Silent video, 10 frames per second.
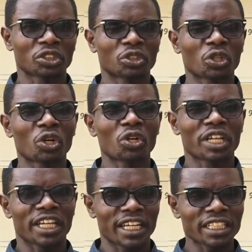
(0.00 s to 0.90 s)
So,
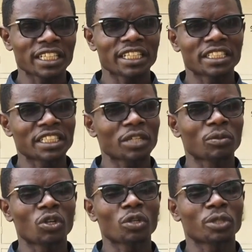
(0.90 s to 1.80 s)
excellent teacher
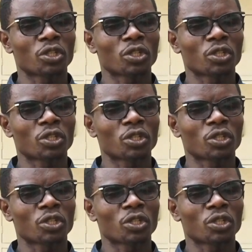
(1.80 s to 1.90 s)
will always be